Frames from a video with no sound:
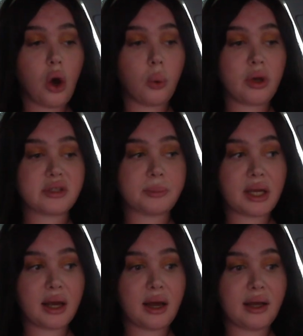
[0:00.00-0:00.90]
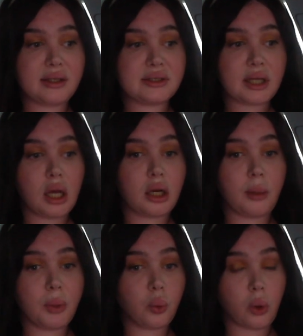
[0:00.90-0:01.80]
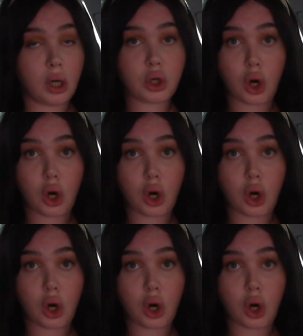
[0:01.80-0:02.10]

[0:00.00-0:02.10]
was because, number one,